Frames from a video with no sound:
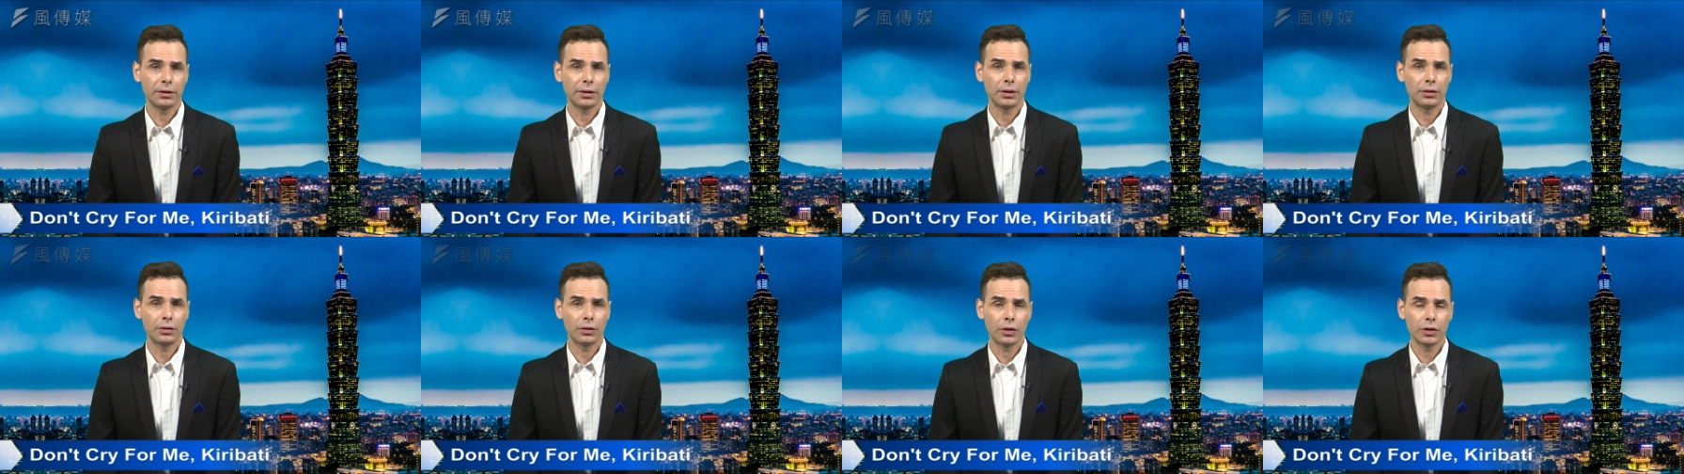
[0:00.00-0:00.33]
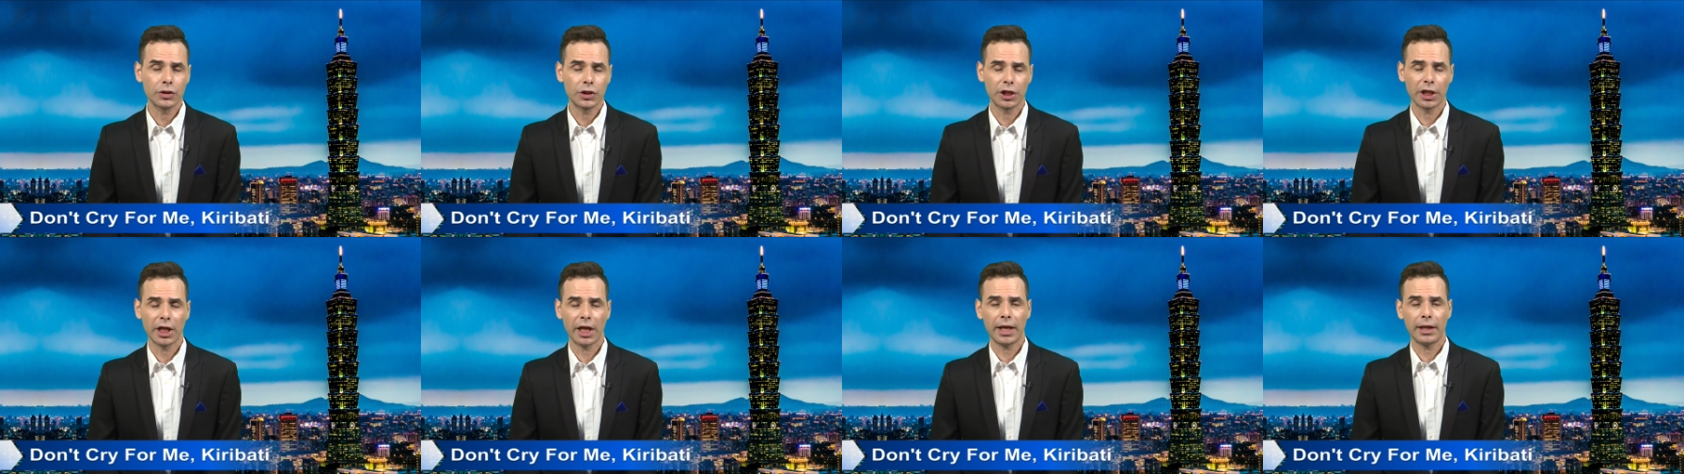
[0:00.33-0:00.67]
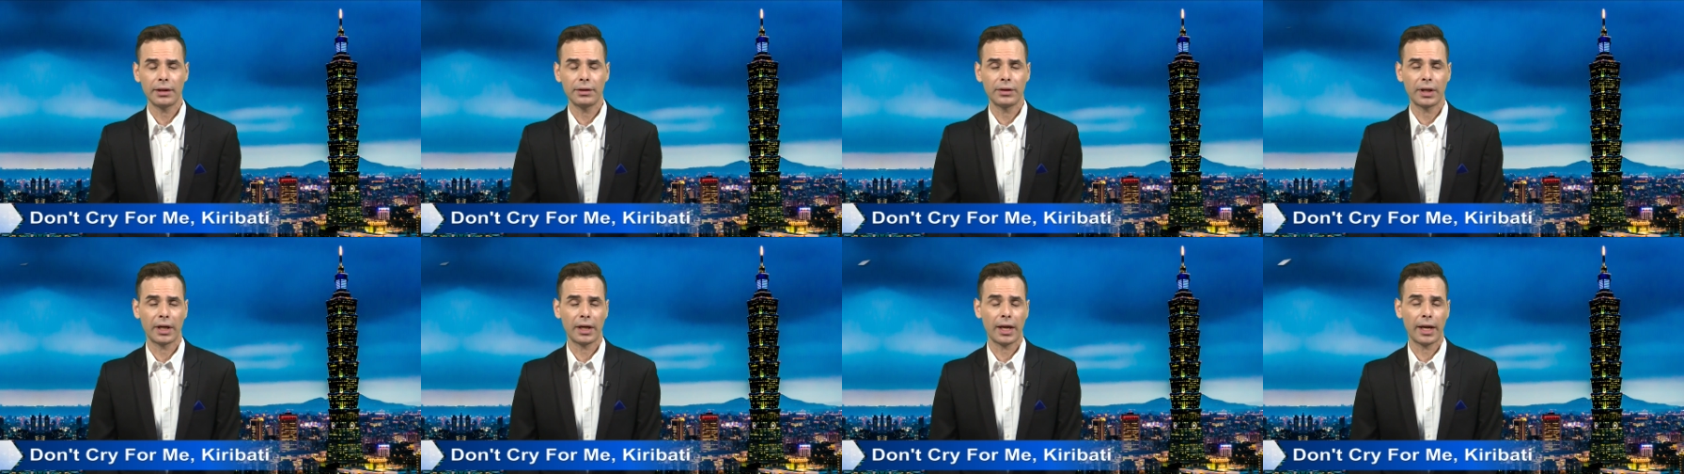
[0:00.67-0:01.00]
in
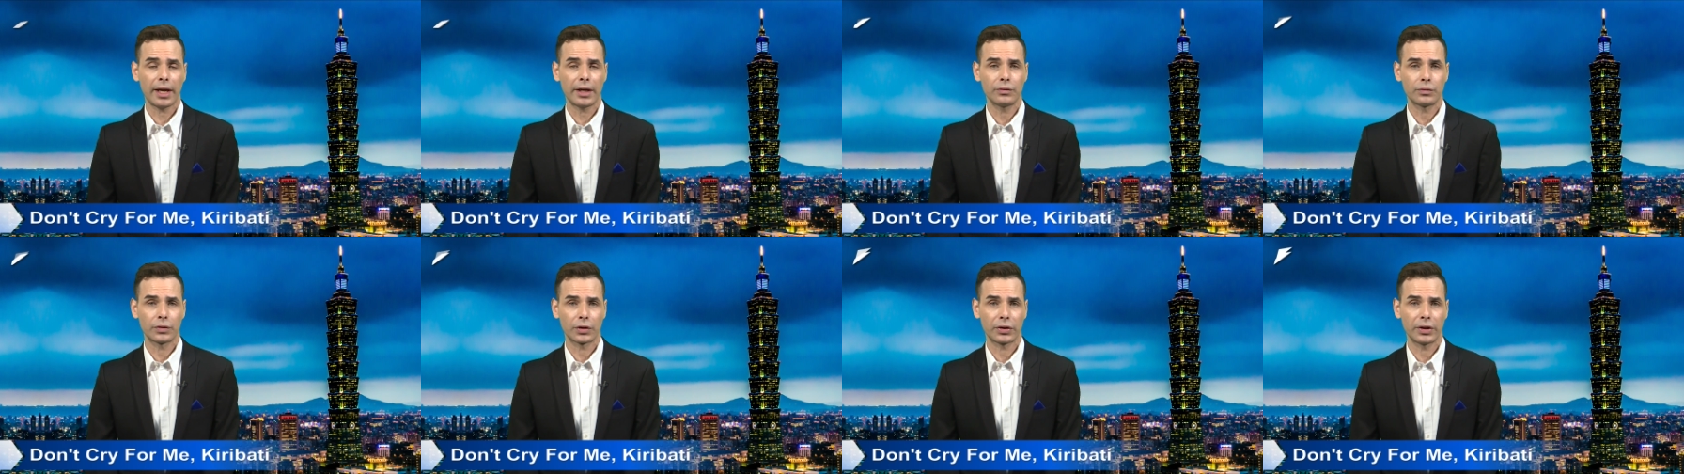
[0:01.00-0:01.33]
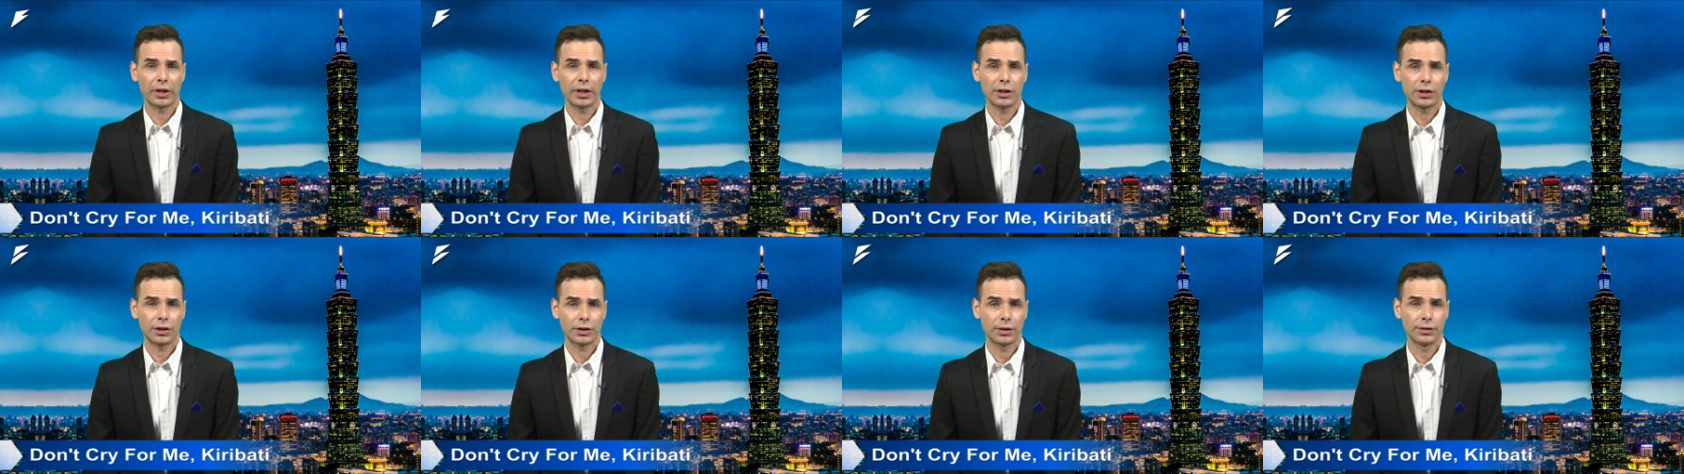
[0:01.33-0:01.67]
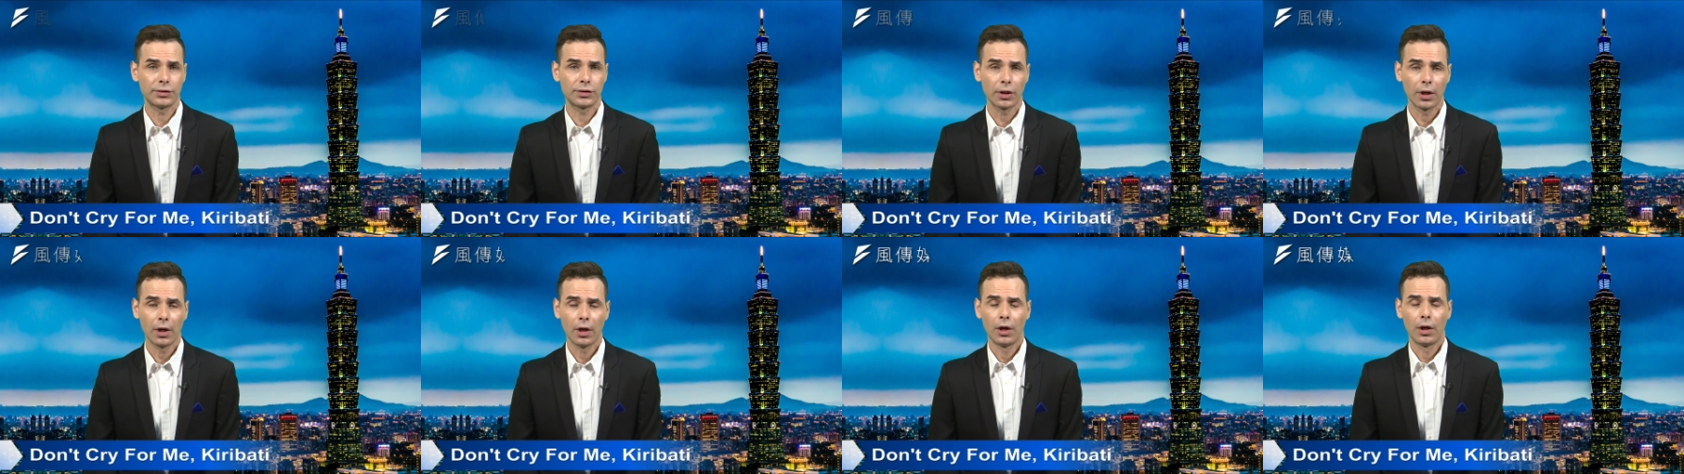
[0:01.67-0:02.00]
Oceania that had
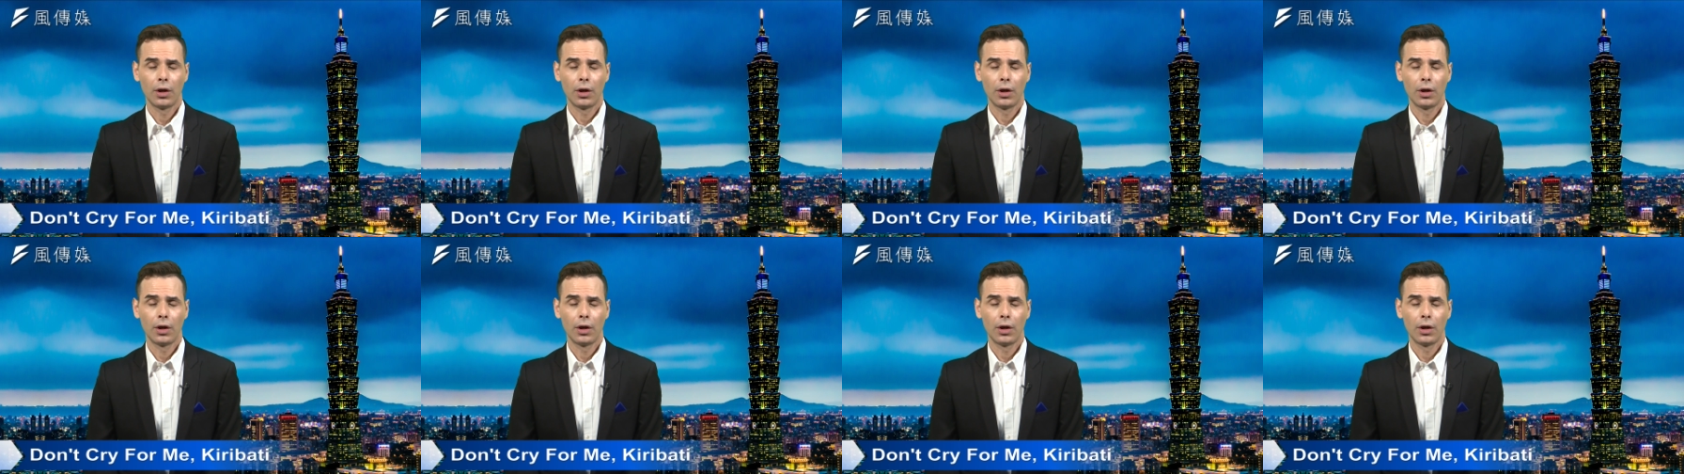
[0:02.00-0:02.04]
relations